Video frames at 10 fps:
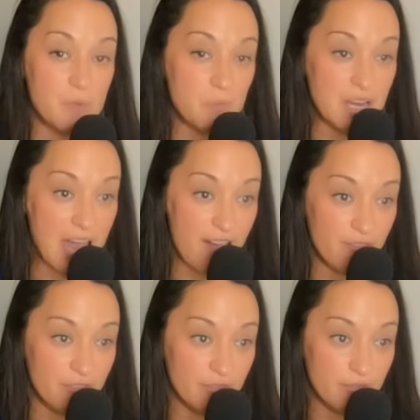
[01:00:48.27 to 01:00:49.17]
We want to
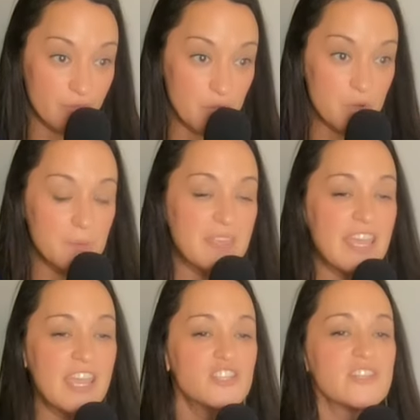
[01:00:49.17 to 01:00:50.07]
have we want to be
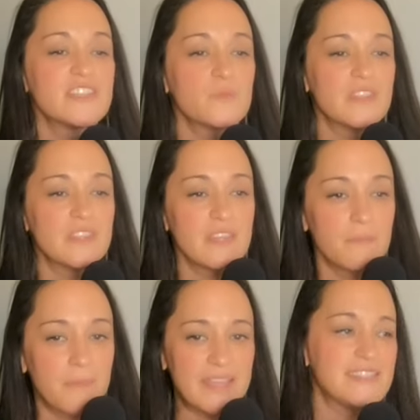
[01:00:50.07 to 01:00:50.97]
agents with
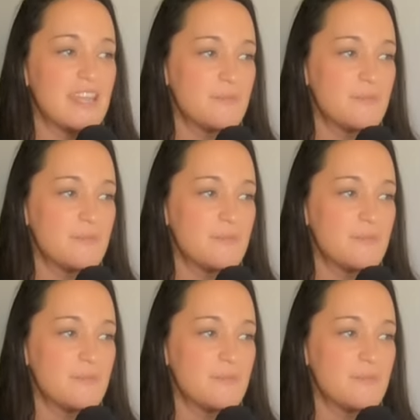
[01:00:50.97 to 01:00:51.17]
bedside